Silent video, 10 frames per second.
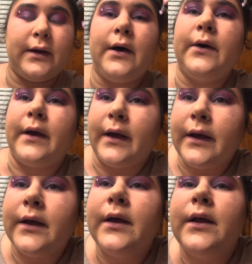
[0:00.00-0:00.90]
Okay,
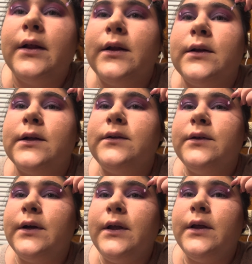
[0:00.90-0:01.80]
let's
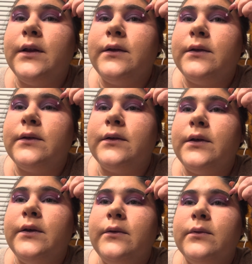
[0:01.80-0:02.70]
try to get this as
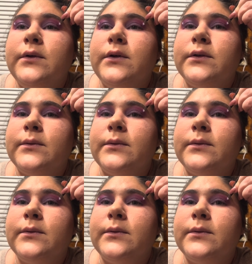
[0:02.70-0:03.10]
equal as